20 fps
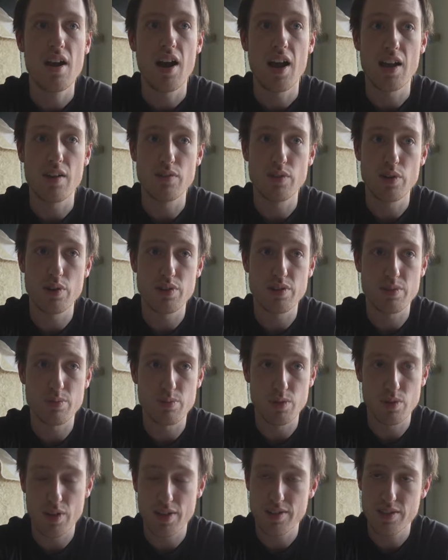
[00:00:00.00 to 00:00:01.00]
I have noted
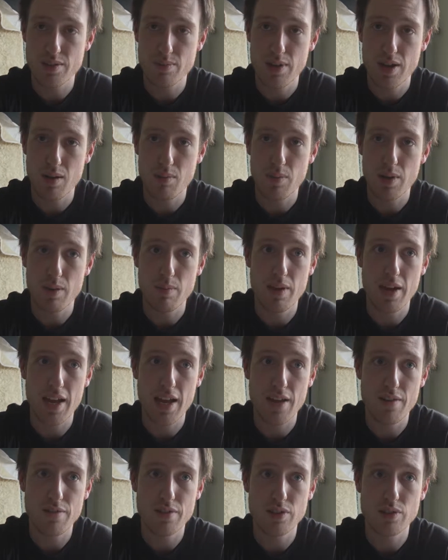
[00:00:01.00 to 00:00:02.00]
some trends about my
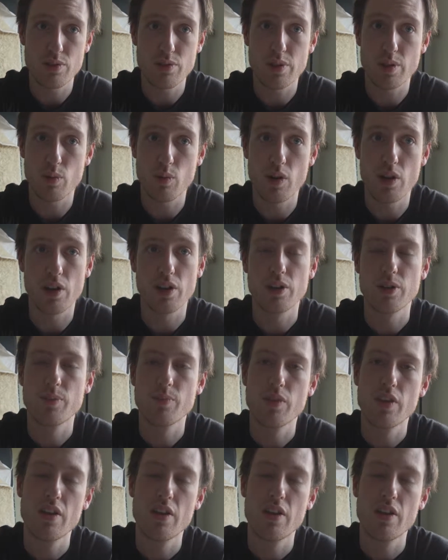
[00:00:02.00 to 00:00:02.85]
behaviour during work.